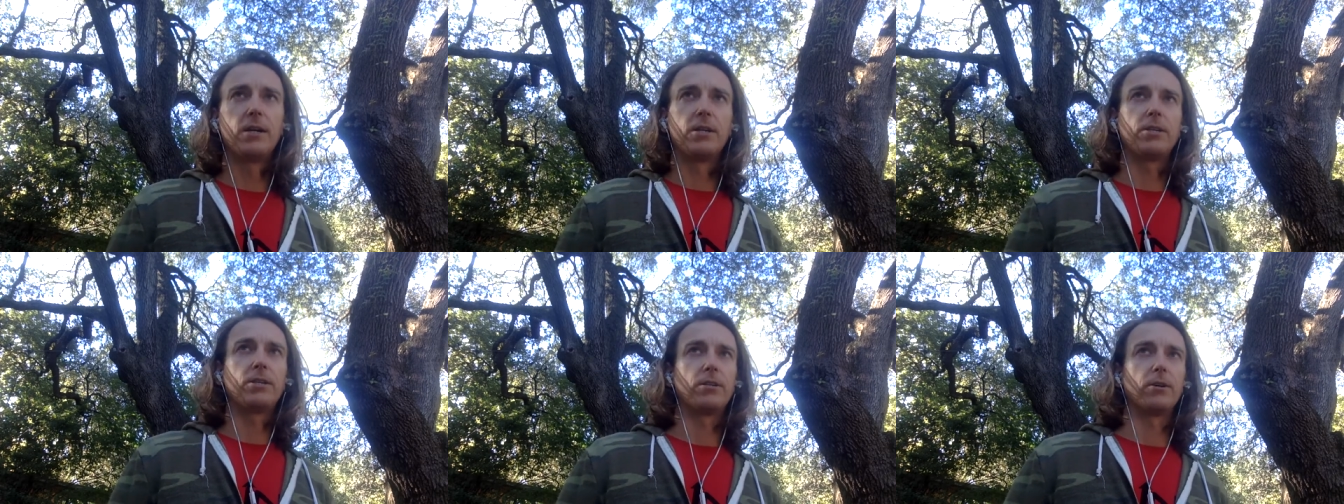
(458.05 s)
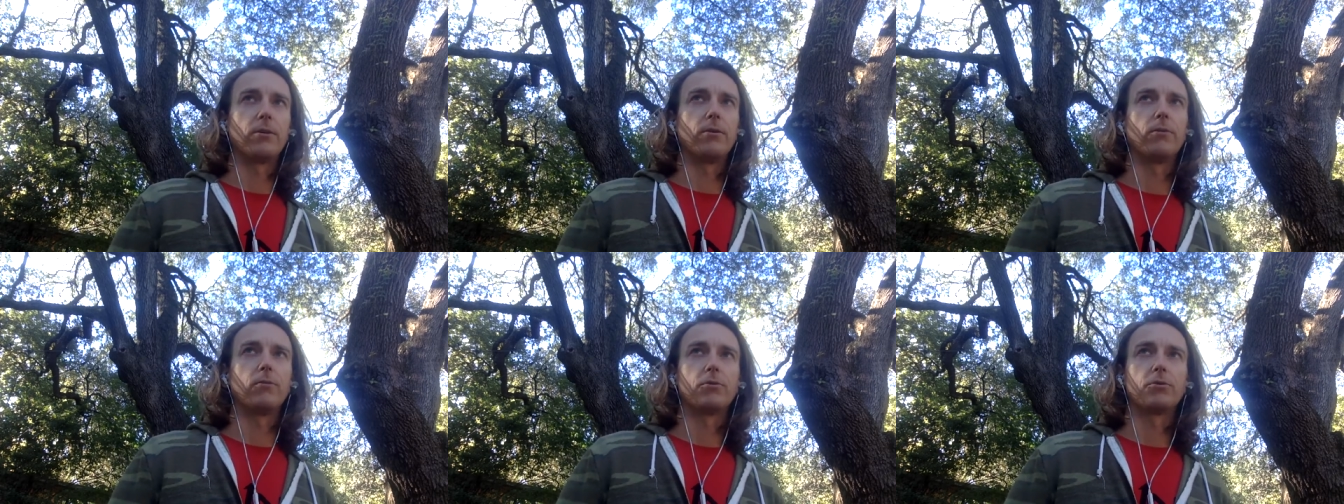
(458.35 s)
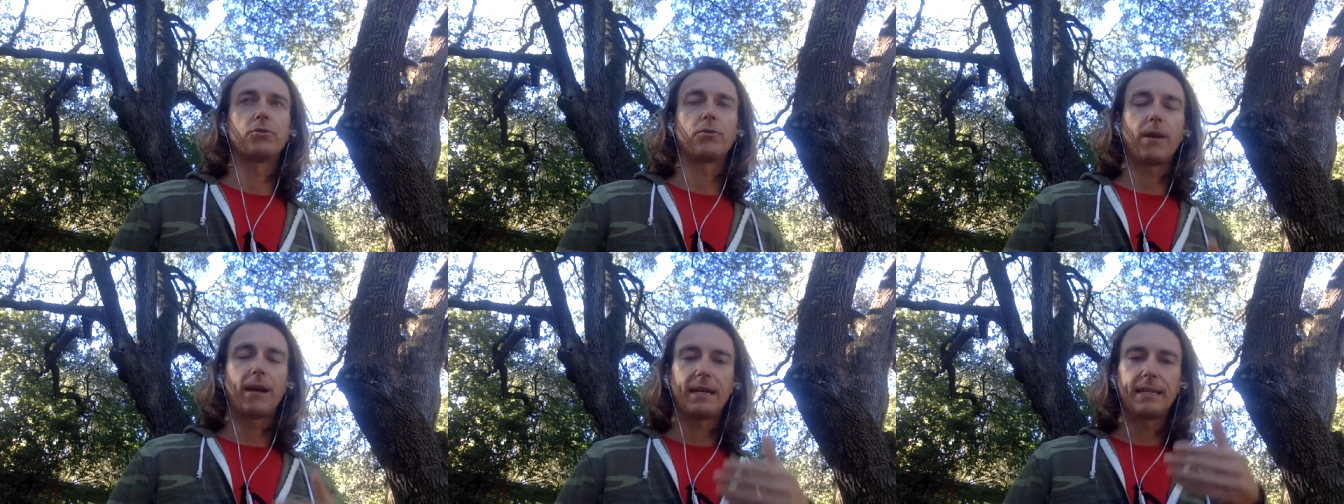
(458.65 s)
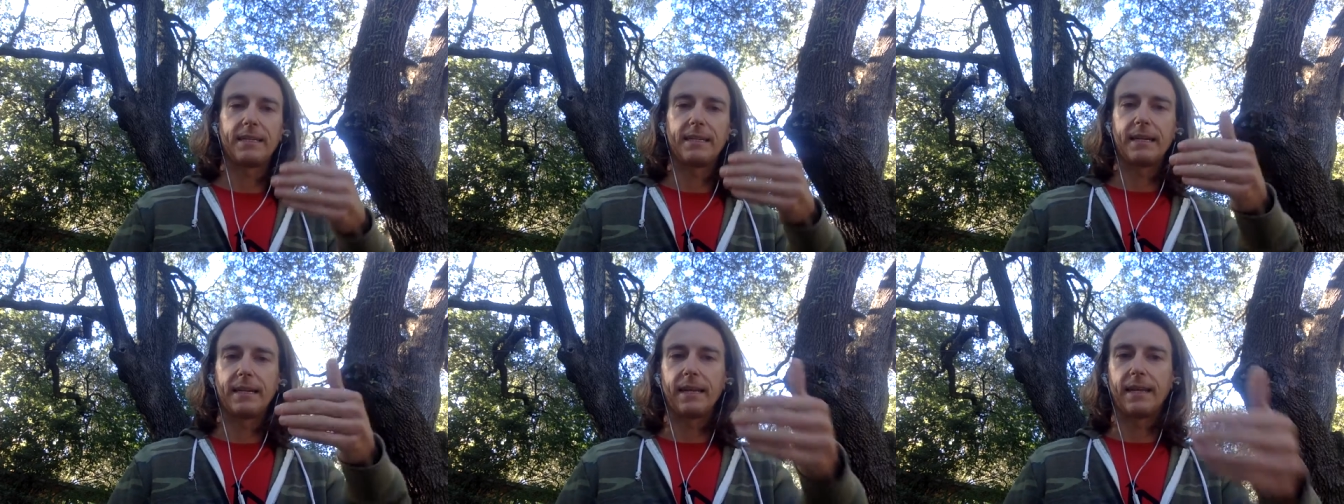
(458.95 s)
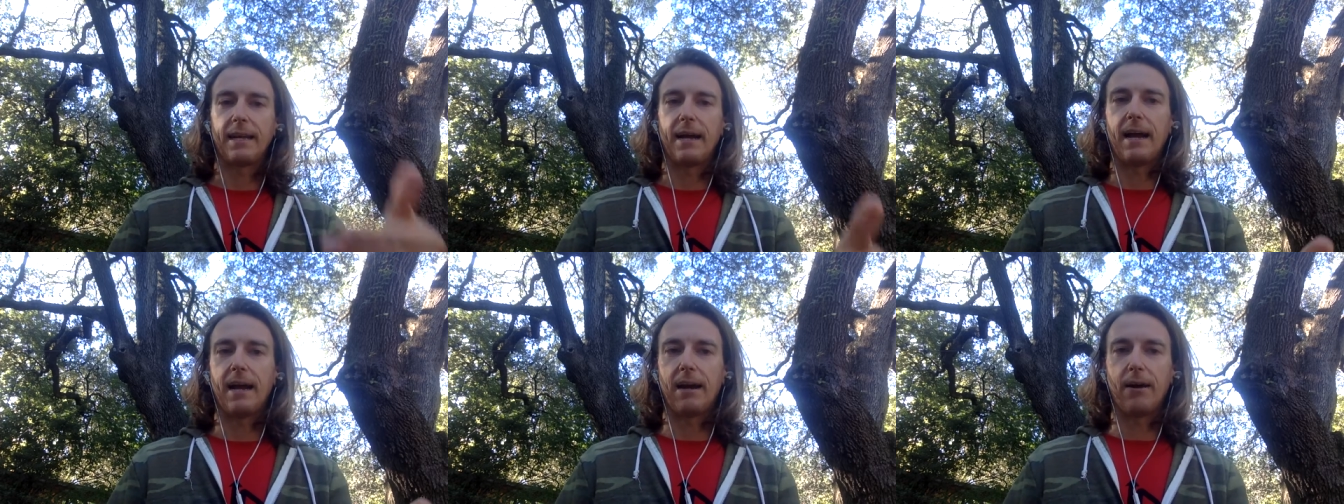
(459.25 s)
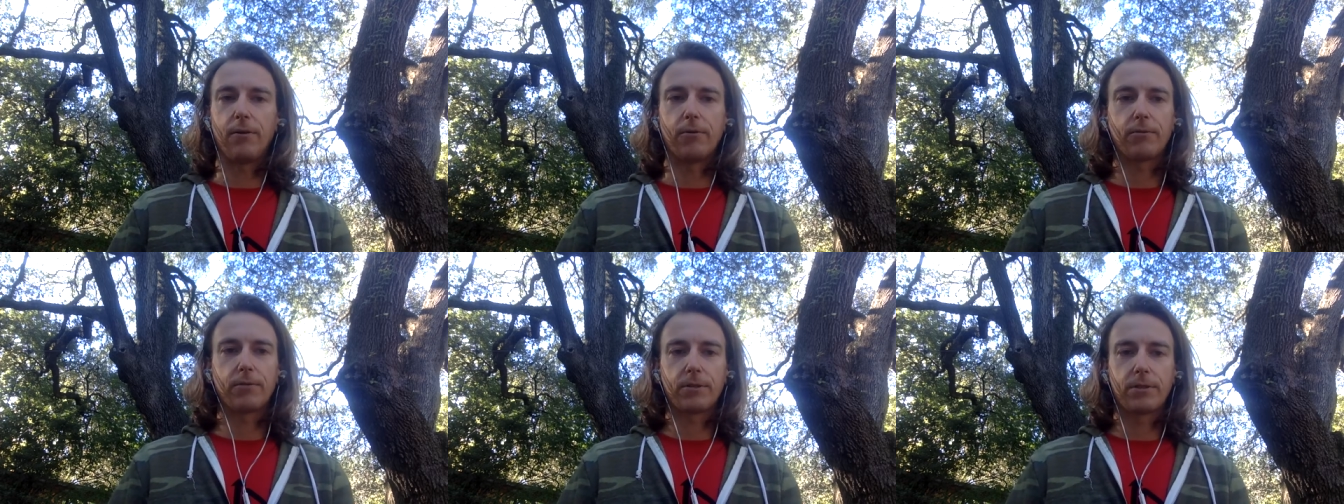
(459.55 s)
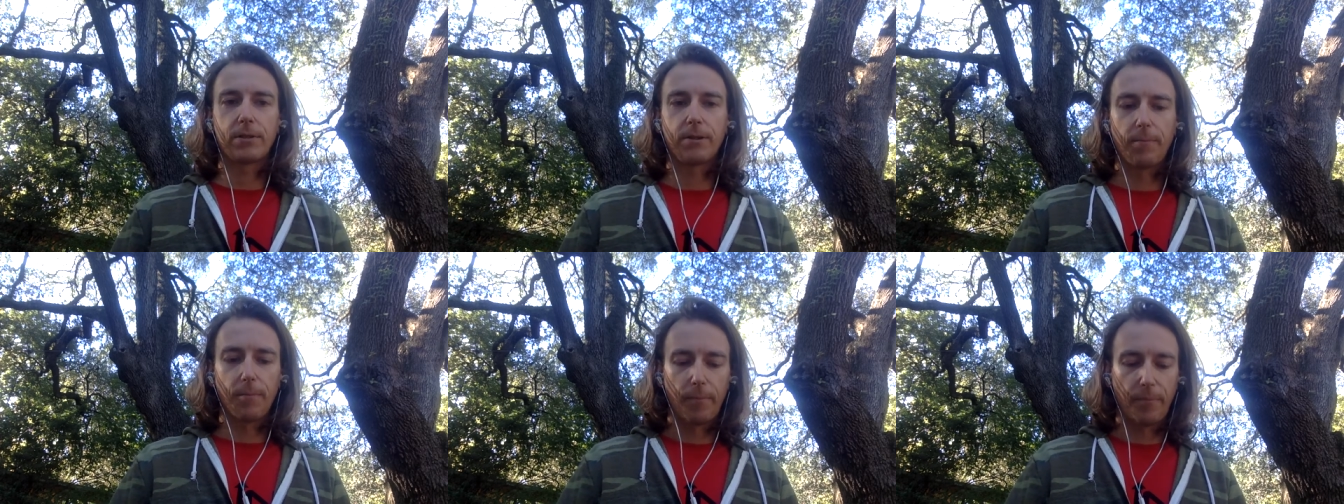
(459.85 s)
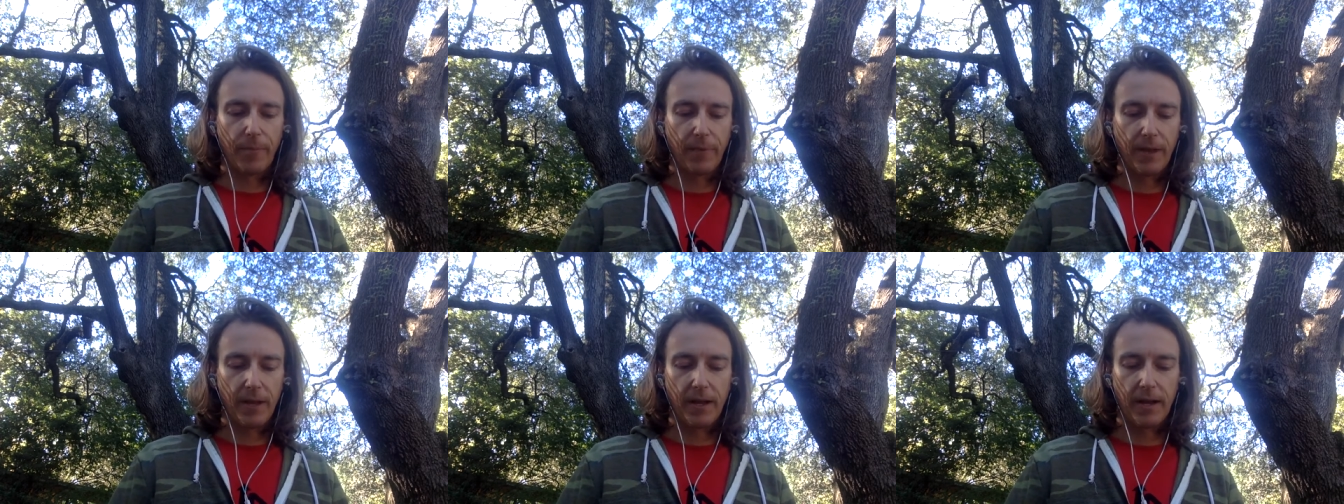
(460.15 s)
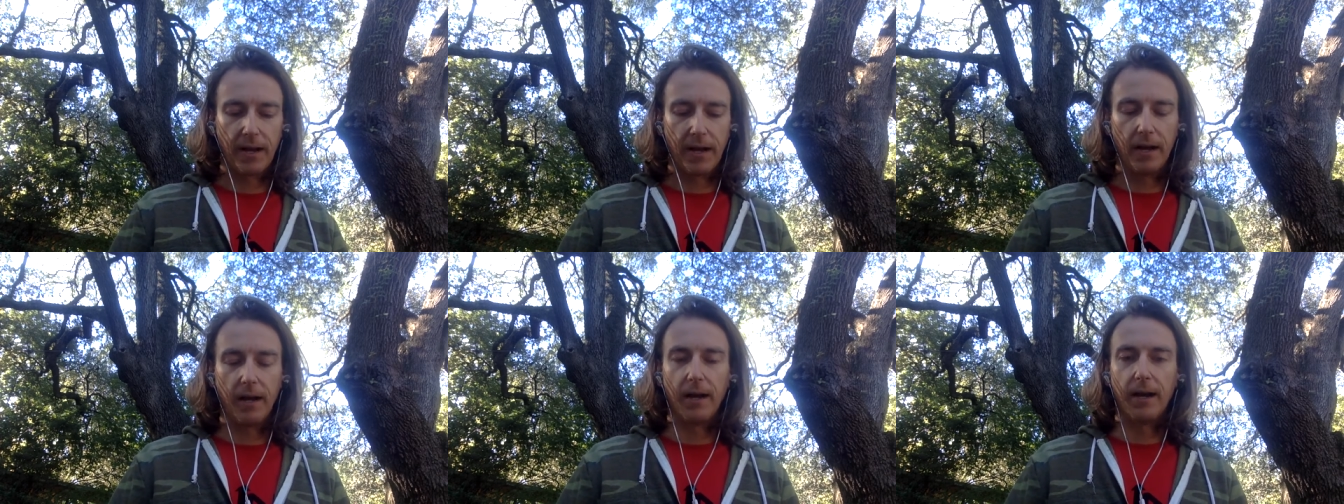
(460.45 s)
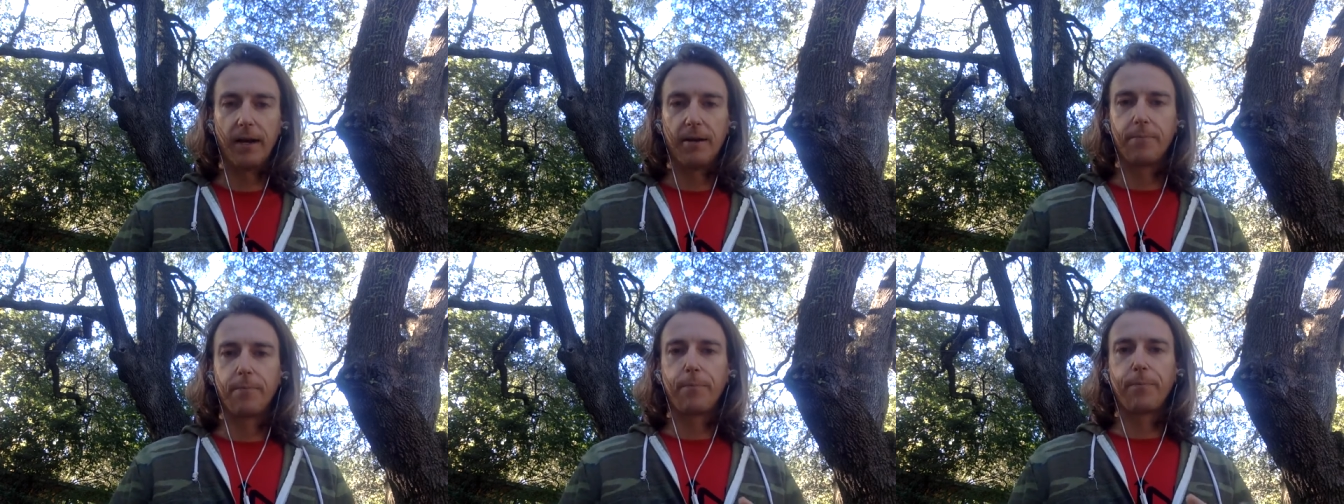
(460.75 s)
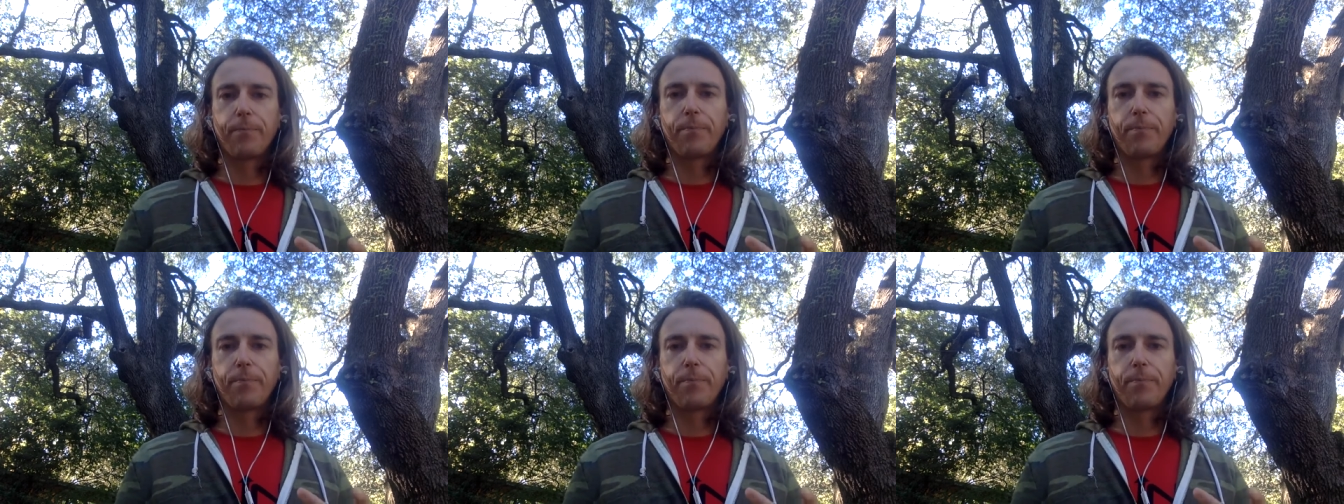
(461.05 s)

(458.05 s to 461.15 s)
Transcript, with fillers: So trying to get out, uh,